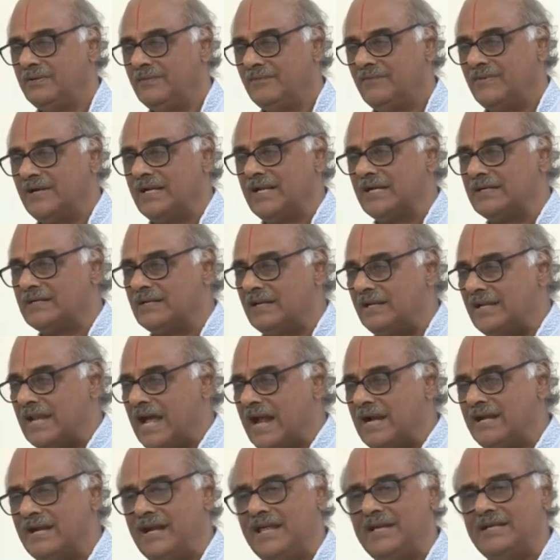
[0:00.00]
When the
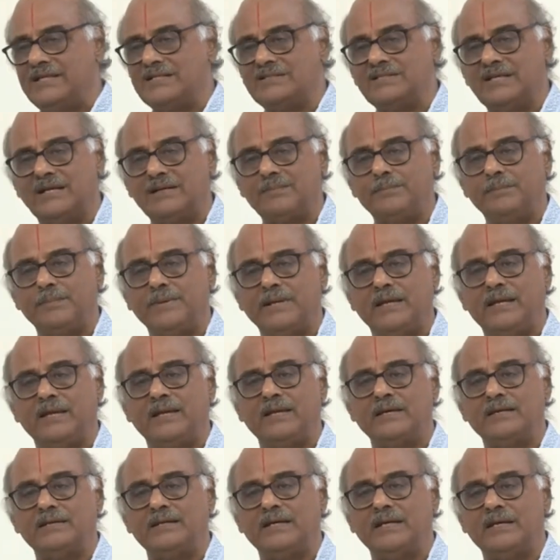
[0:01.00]
landlines are
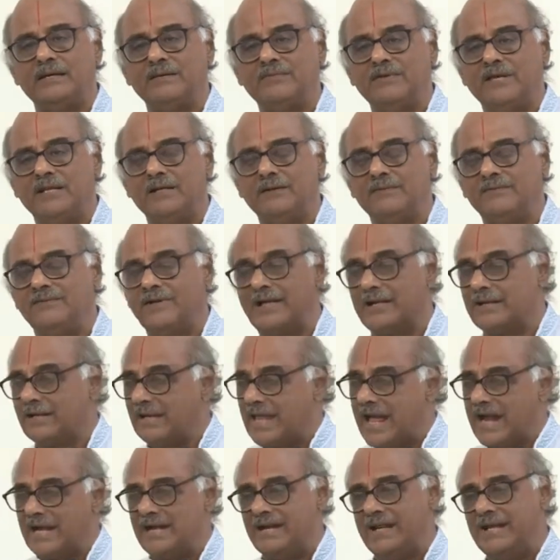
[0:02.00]
available,
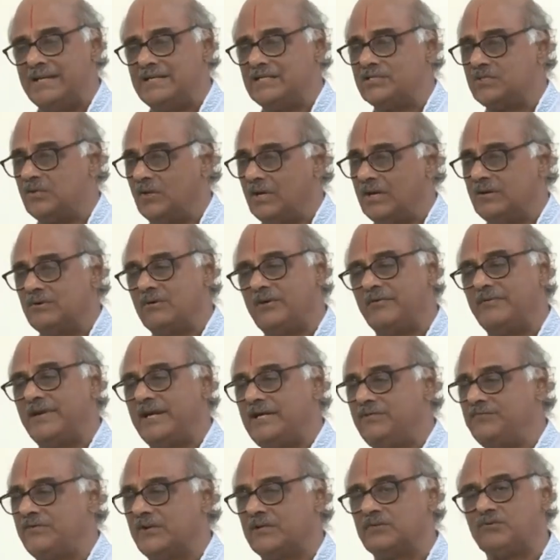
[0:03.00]
landlines you have to
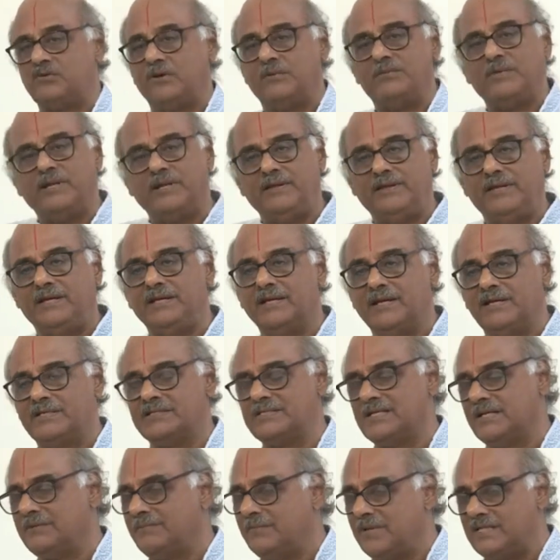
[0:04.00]
wait for so many
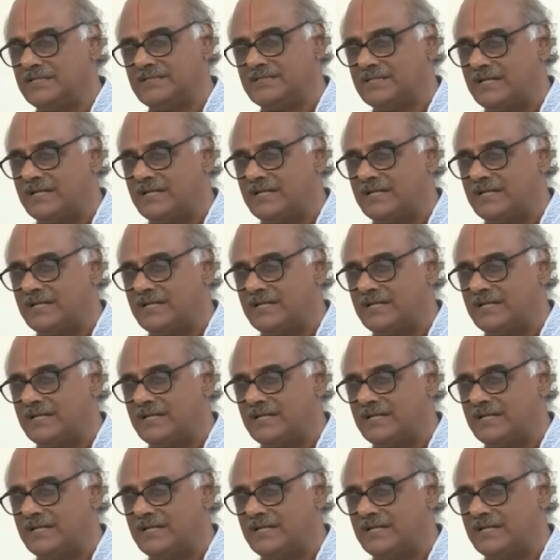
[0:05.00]
years and months.